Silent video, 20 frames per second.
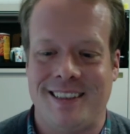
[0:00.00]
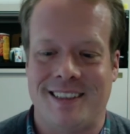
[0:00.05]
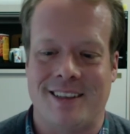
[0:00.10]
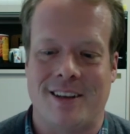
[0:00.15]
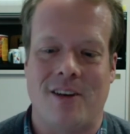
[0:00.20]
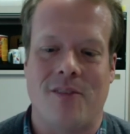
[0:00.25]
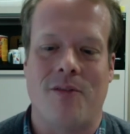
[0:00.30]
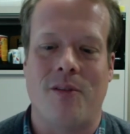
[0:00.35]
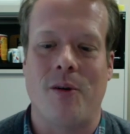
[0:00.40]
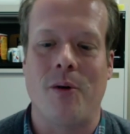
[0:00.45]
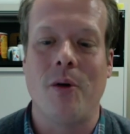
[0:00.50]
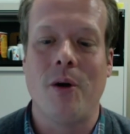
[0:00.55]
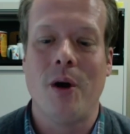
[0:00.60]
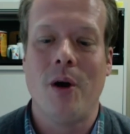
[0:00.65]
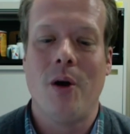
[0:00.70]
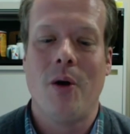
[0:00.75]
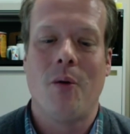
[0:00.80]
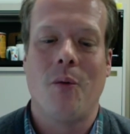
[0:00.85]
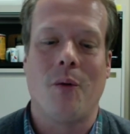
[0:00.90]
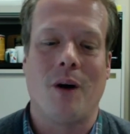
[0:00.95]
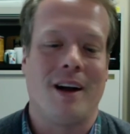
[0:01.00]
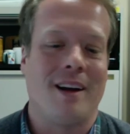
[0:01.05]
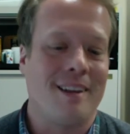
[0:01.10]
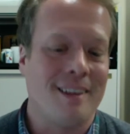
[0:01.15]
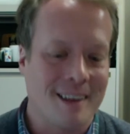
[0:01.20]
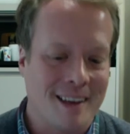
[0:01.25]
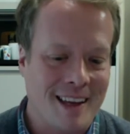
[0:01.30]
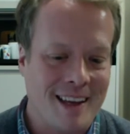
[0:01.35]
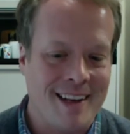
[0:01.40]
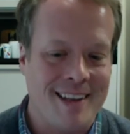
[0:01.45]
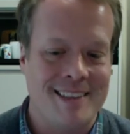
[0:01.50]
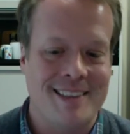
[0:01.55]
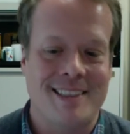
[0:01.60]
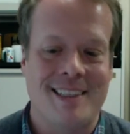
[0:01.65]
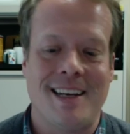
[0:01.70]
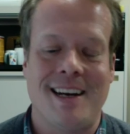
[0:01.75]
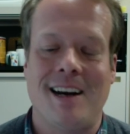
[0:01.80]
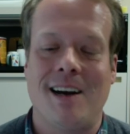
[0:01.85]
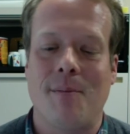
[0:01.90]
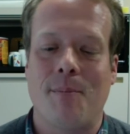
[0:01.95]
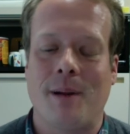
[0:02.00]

So if you want to look at it, it's there.